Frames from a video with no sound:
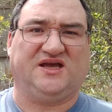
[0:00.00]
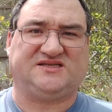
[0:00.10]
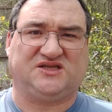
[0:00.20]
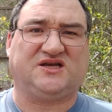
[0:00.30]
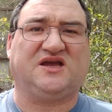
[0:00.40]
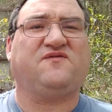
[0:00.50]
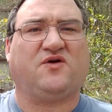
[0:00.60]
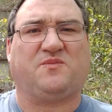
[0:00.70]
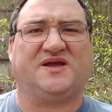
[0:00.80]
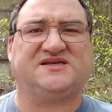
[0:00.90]
it's looking
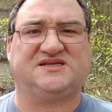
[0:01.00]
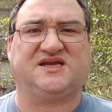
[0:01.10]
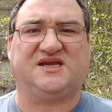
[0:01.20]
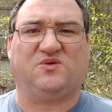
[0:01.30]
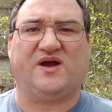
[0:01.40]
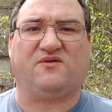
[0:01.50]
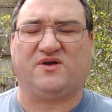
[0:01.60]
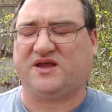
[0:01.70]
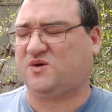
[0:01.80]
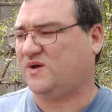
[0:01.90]
for a place to get away
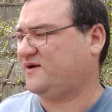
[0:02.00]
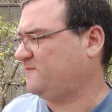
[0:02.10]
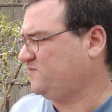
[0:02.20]
really quick.